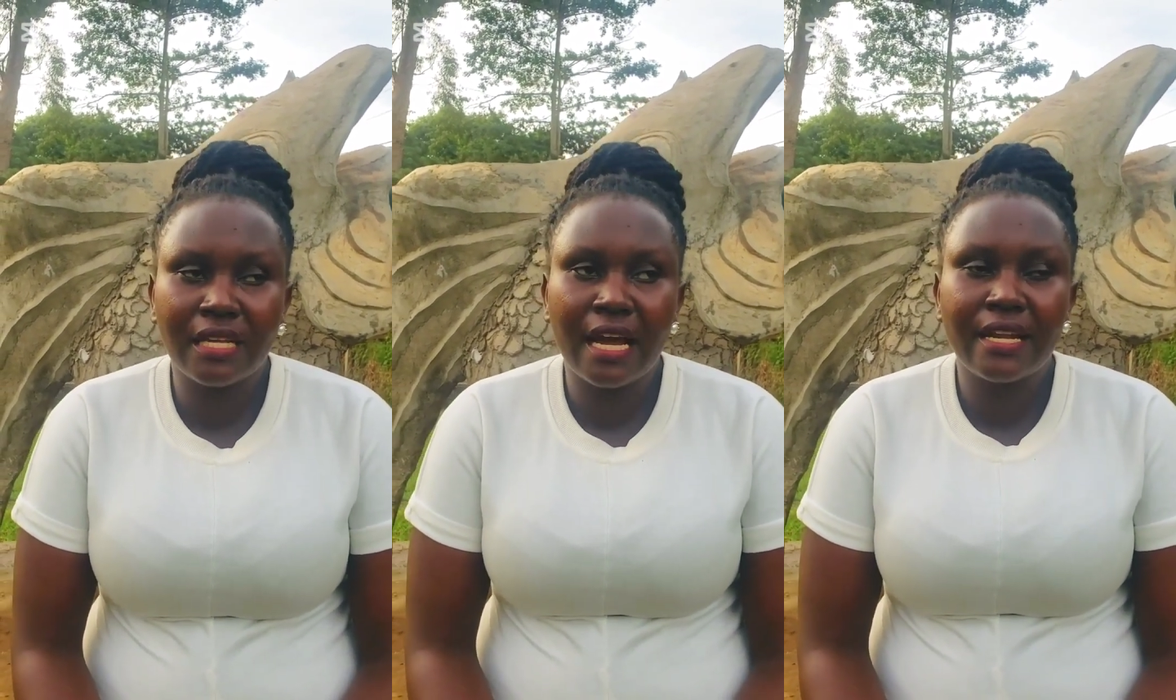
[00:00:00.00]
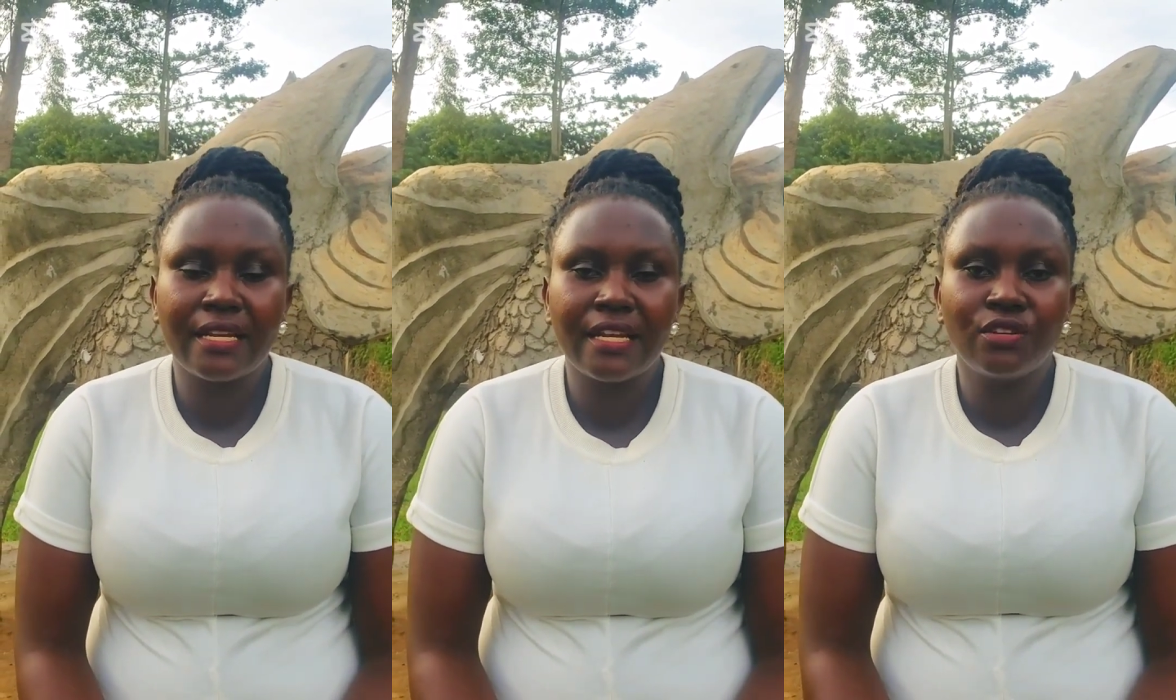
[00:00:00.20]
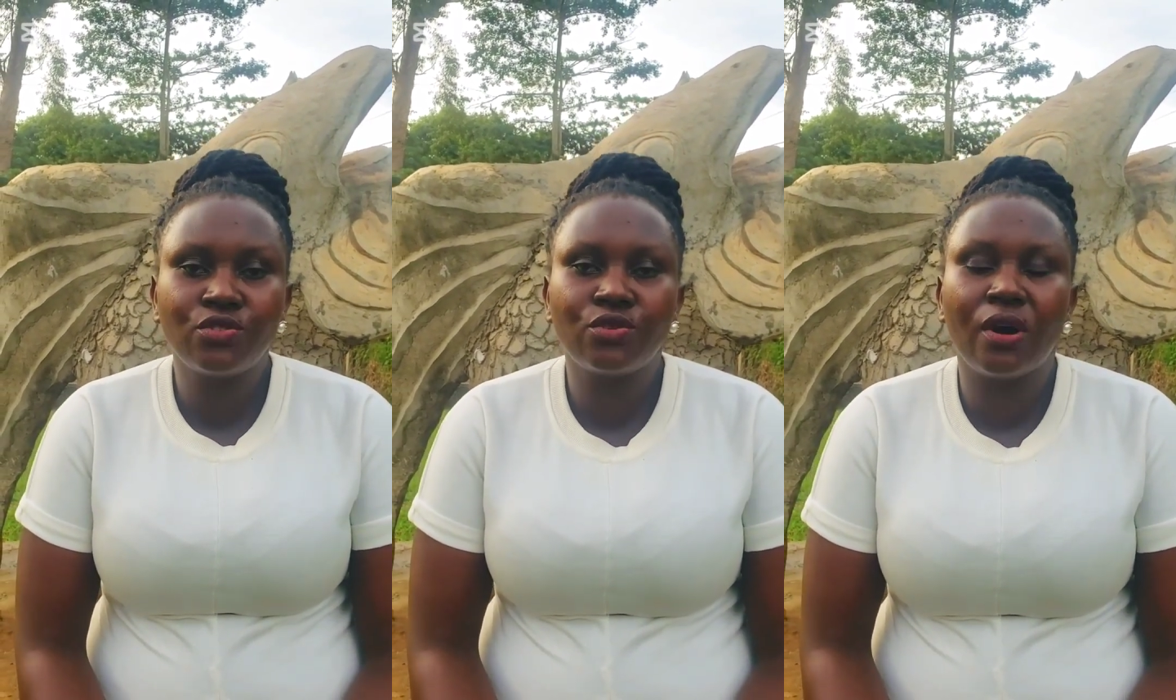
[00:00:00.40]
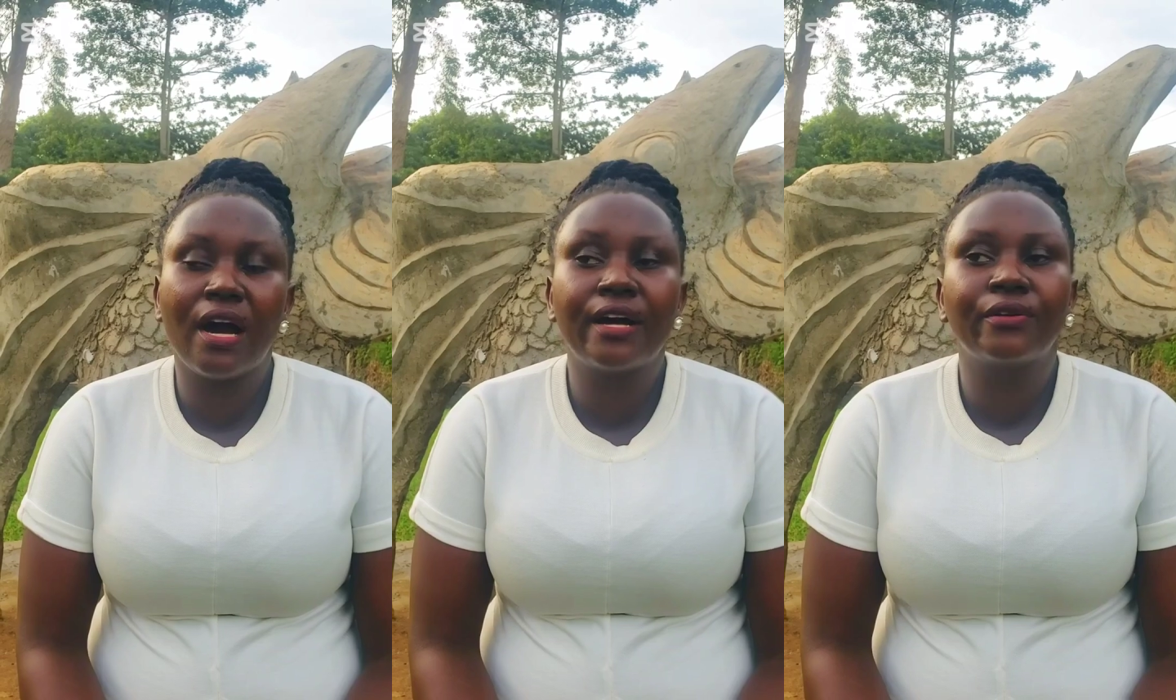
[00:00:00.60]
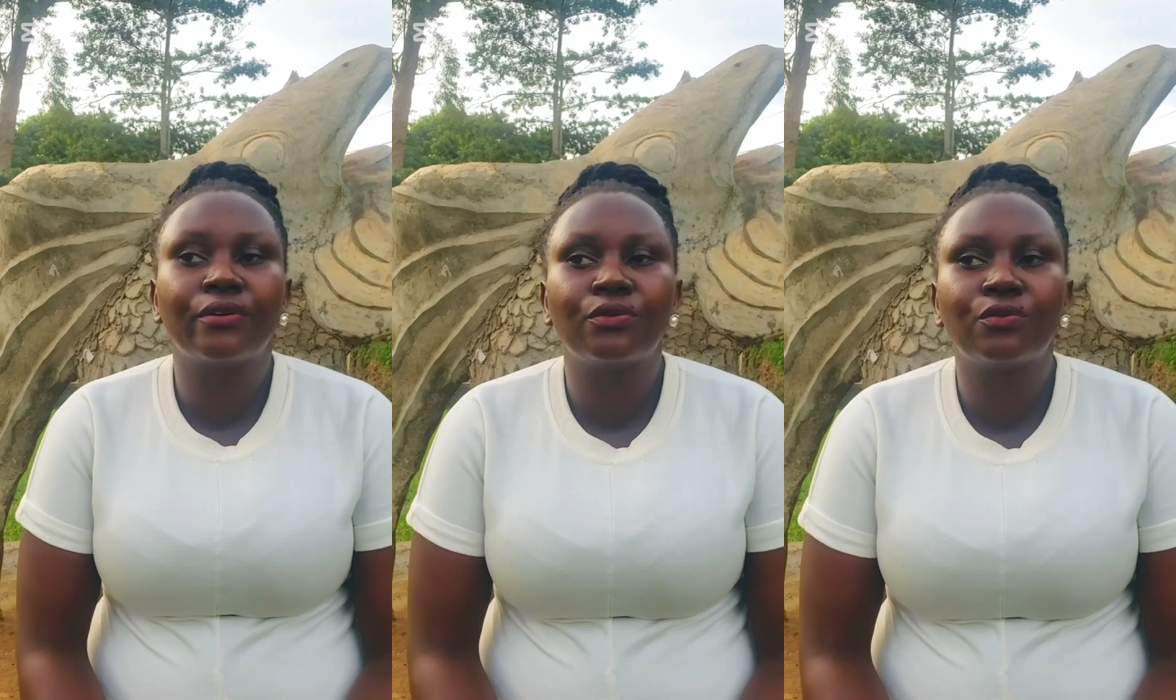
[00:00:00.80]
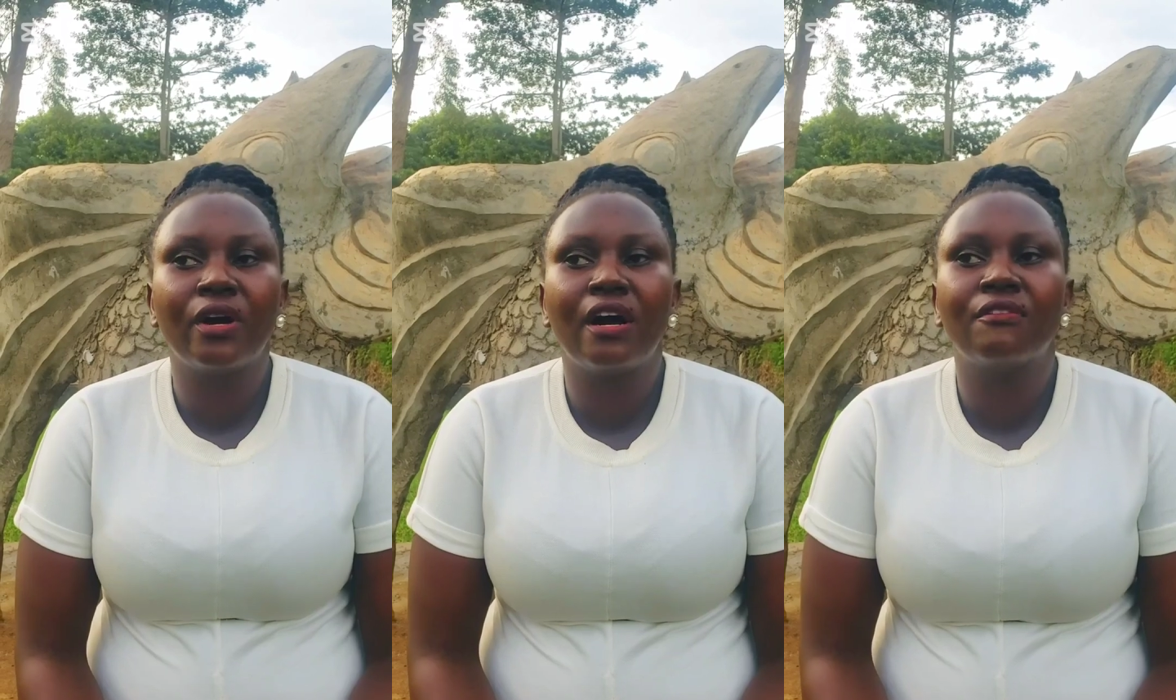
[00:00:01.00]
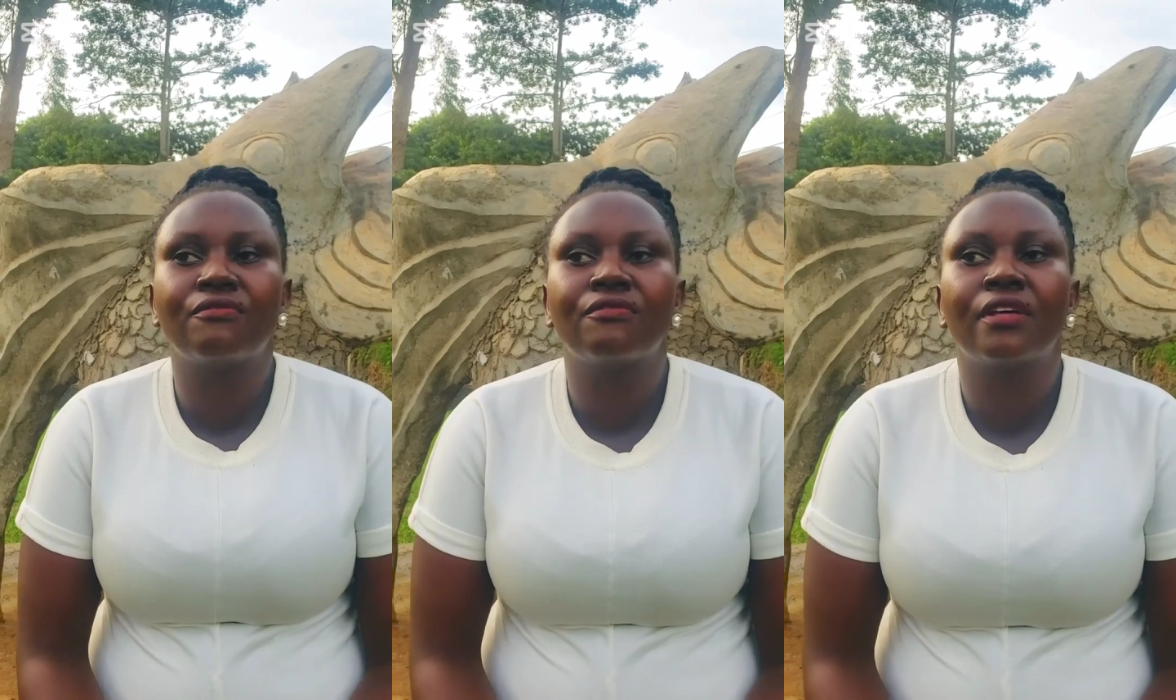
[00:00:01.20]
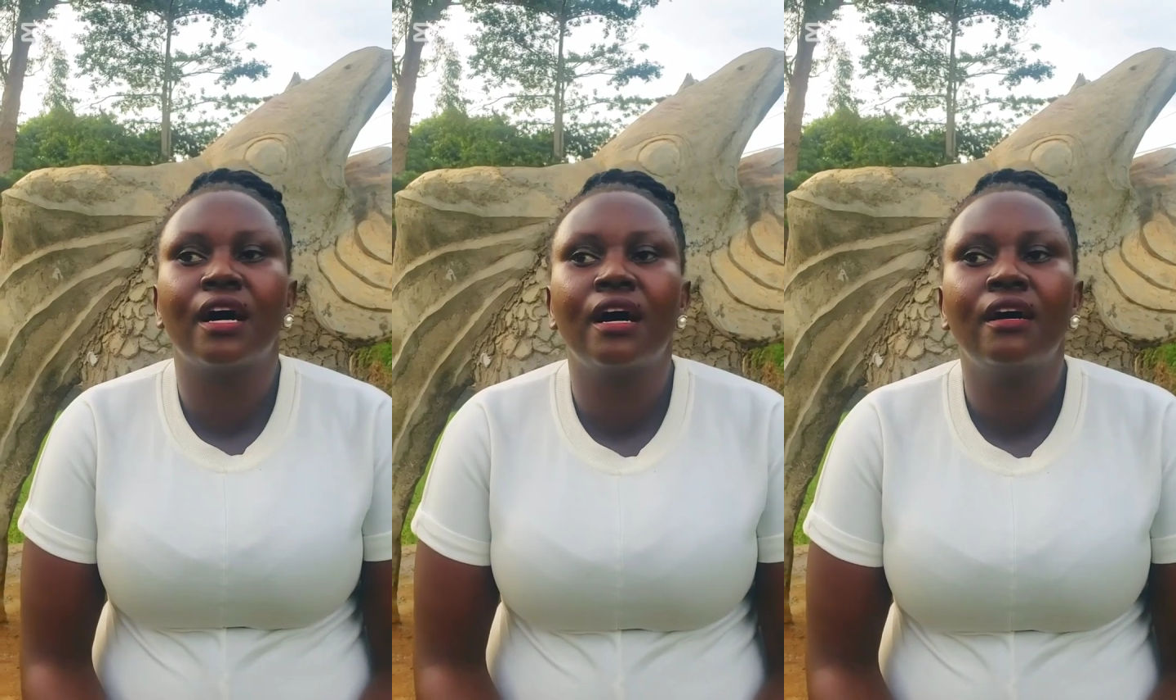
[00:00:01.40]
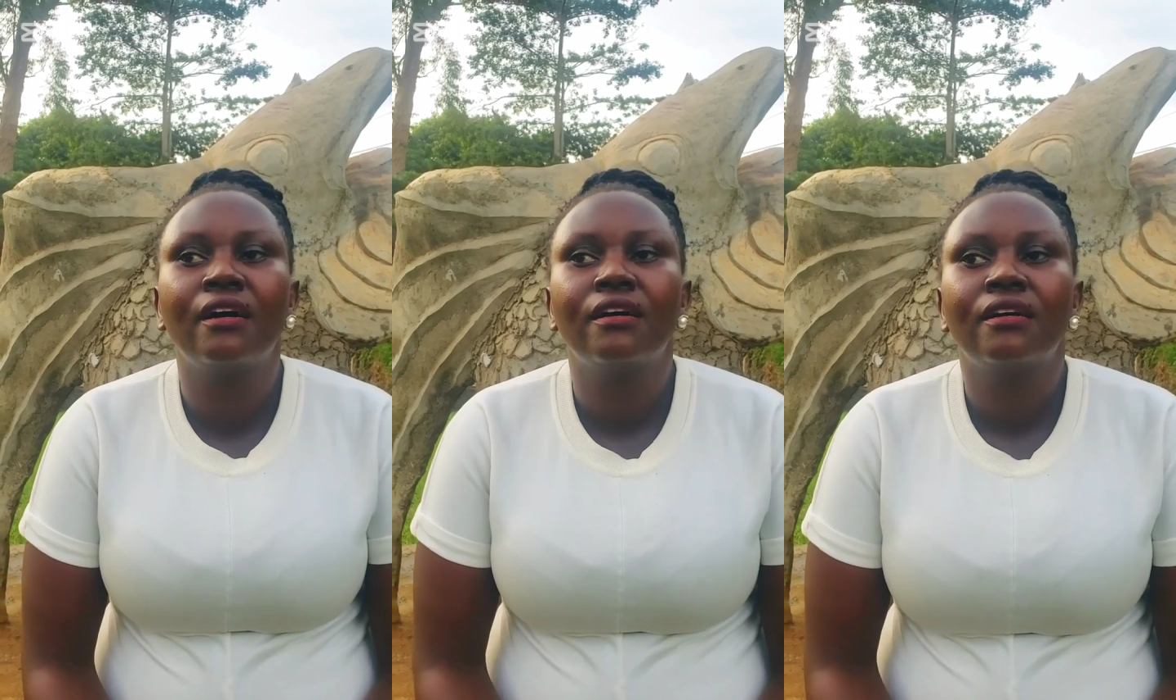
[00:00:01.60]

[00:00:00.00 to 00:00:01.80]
And then to add on, we have the